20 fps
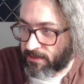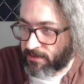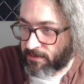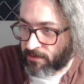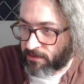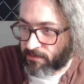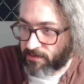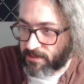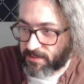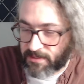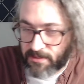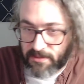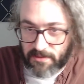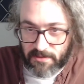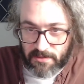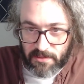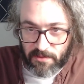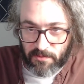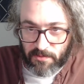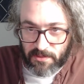increasing
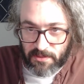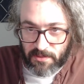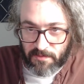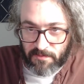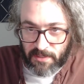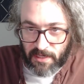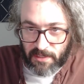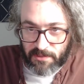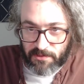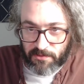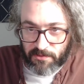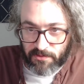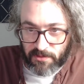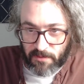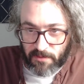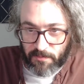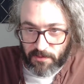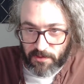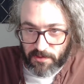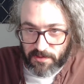sequence of natural
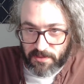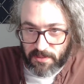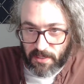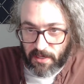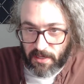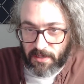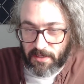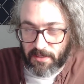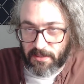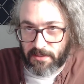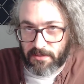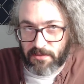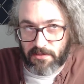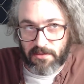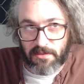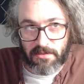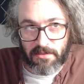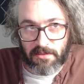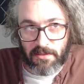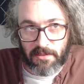numbers is
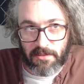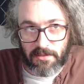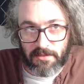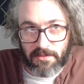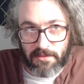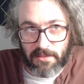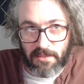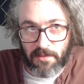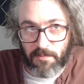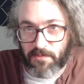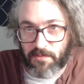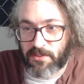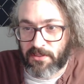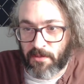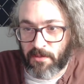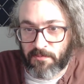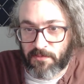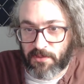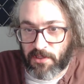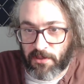just going to skip
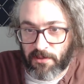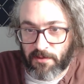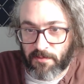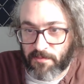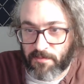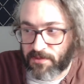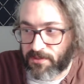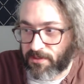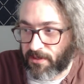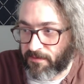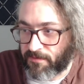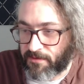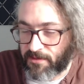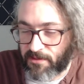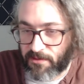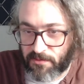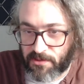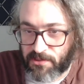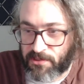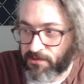some terms of
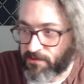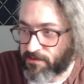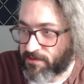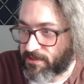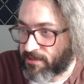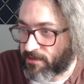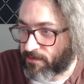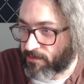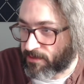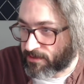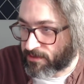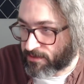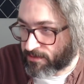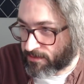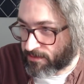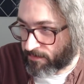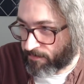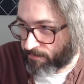the original sequence.